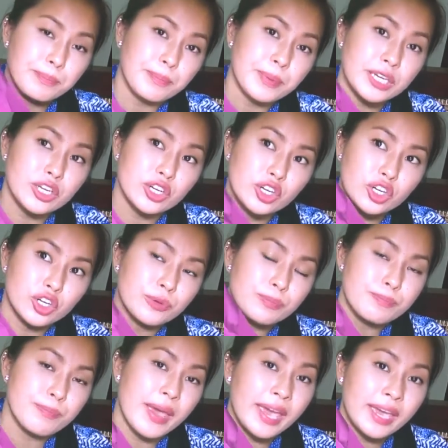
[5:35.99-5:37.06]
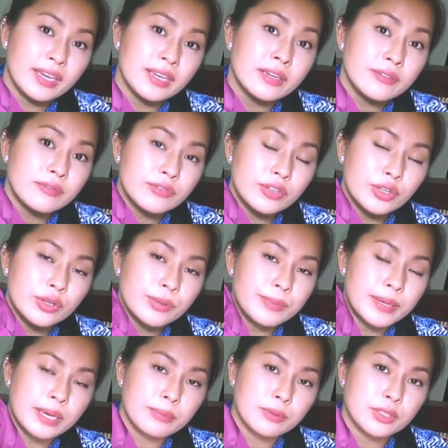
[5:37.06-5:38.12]
bigger bag for you to
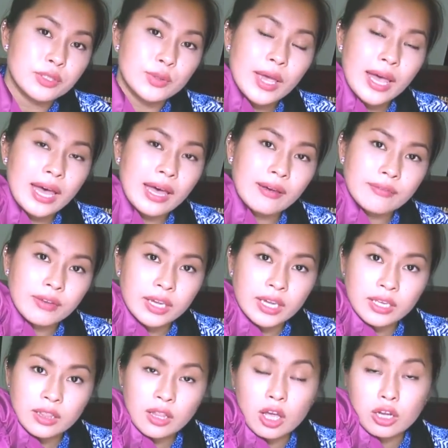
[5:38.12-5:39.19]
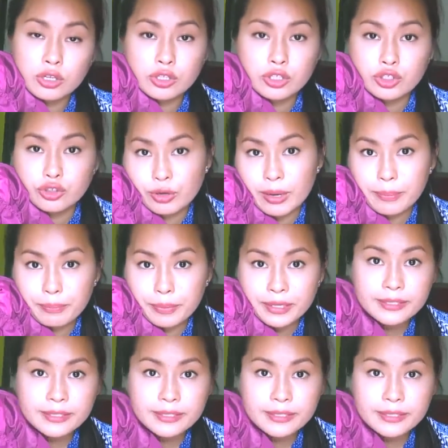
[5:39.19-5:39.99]
be able to have a longer trip.